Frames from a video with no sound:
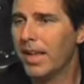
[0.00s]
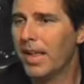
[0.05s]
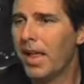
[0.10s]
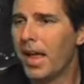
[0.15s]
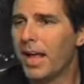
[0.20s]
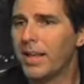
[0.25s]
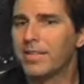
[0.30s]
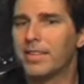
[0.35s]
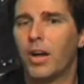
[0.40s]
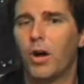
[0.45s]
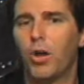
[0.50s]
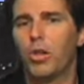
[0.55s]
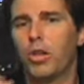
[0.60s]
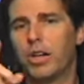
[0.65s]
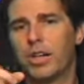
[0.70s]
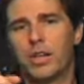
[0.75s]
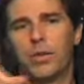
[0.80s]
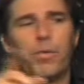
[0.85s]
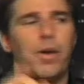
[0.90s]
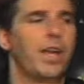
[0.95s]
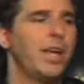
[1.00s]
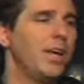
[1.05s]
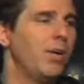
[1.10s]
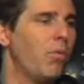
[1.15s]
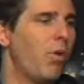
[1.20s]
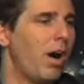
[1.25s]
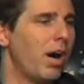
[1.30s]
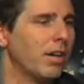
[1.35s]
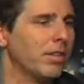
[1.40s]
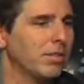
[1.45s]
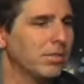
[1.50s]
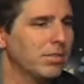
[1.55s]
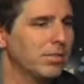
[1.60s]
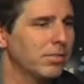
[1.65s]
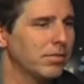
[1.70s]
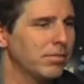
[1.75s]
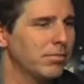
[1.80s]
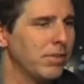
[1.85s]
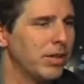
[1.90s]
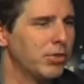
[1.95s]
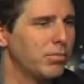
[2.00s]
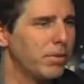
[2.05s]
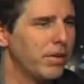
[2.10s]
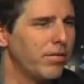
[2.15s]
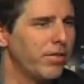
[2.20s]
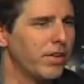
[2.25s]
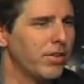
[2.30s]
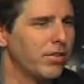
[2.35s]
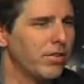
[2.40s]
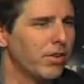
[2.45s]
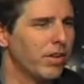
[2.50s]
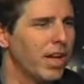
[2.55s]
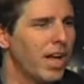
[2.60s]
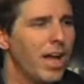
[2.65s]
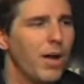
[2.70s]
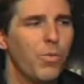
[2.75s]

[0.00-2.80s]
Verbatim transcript: and say, oh, look at the way he walks. Must be a physical.